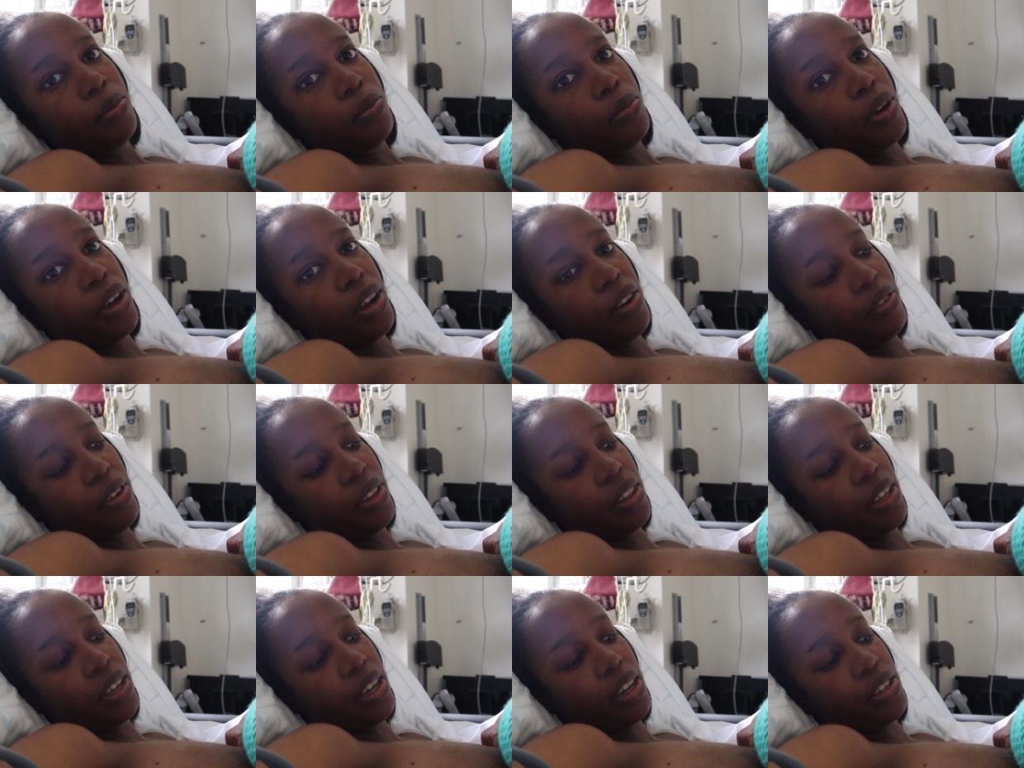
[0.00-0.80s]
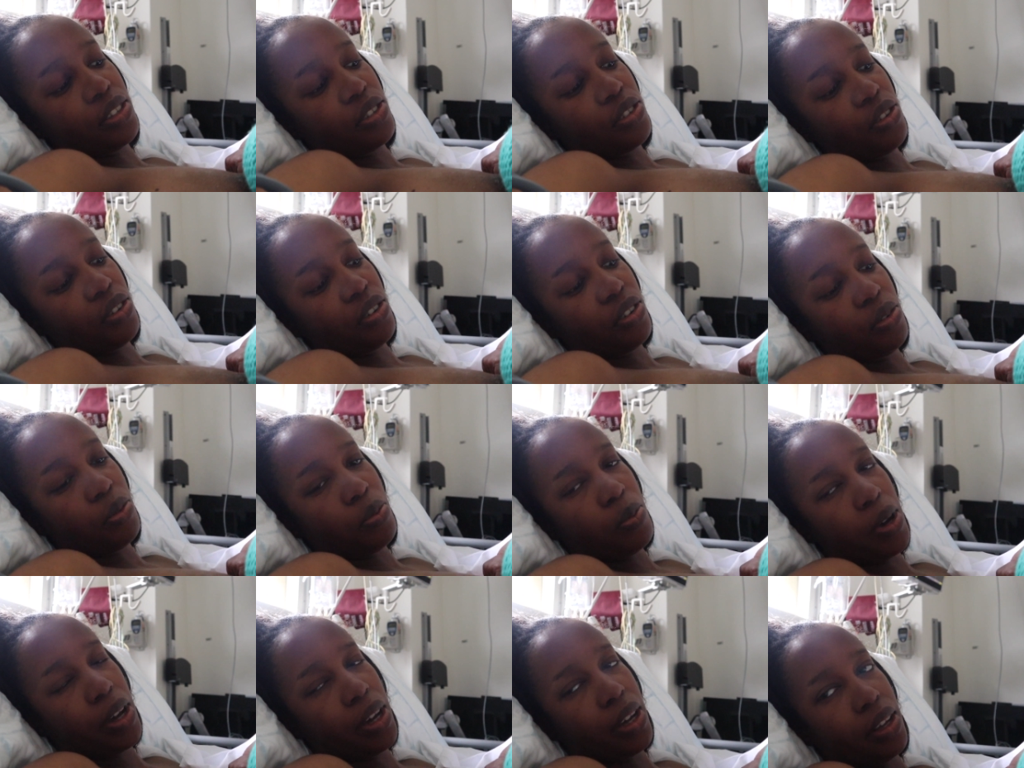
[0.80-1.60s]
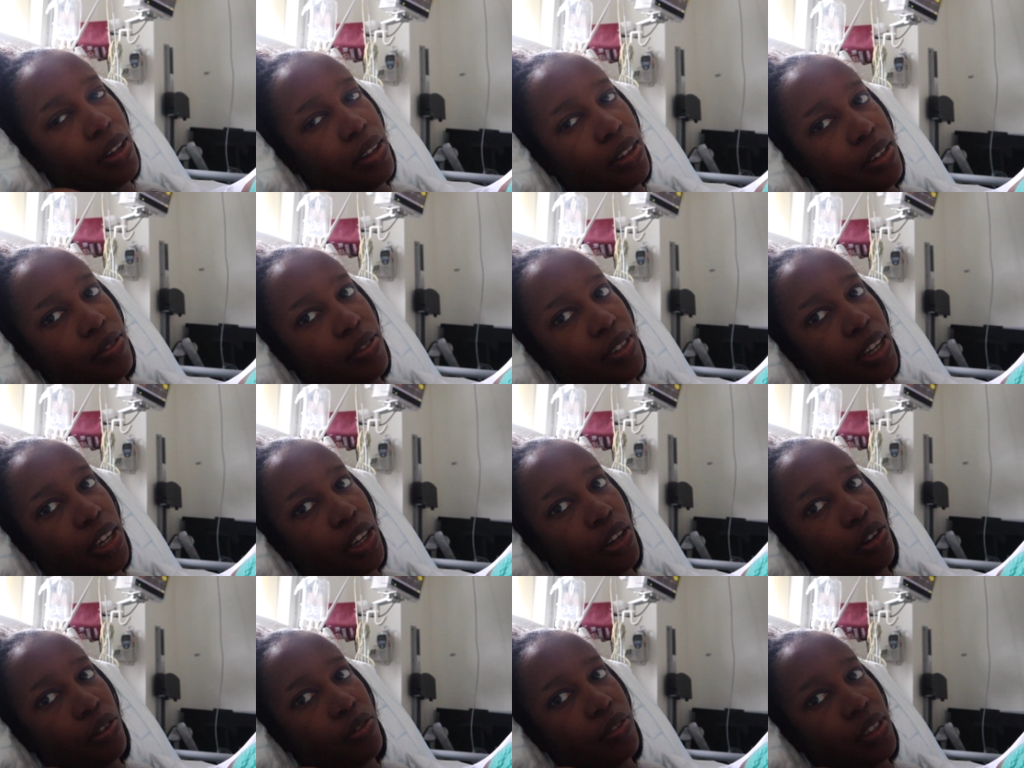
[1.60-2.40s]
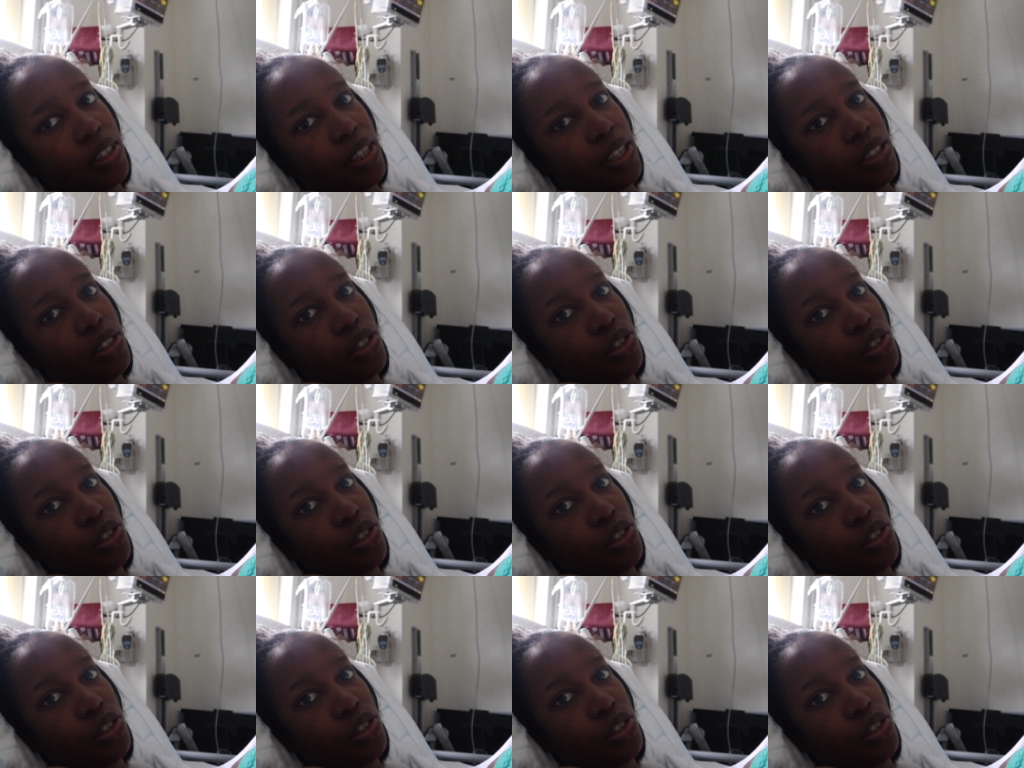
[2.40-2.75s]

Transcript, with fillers: But everything has gone on well. They've taken off the